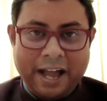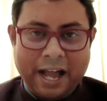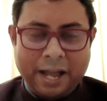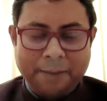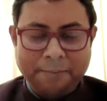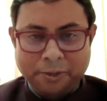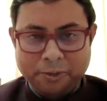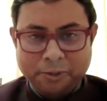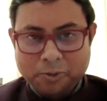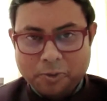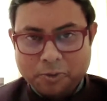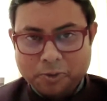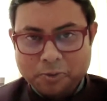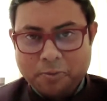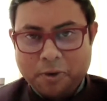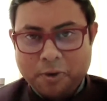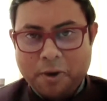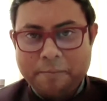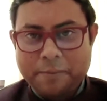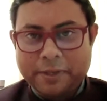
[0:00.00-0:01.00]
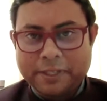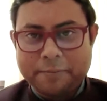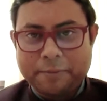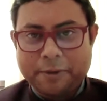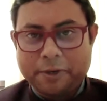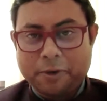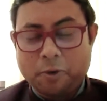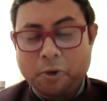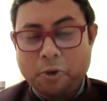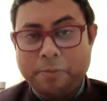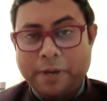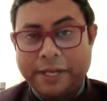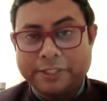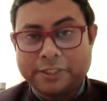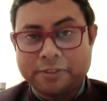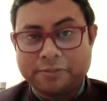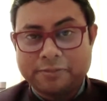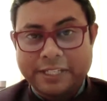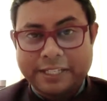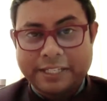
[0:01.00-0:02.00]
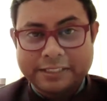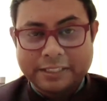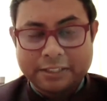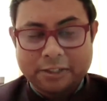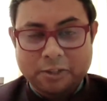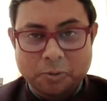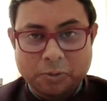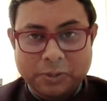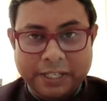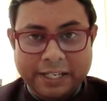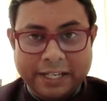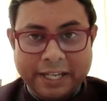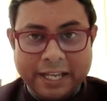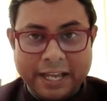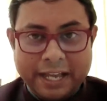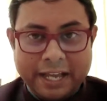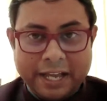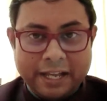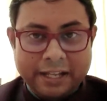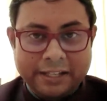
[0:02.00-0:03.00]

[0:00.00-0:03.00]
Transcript: I'm going to talk to Mohammed about a whole bunch of things, including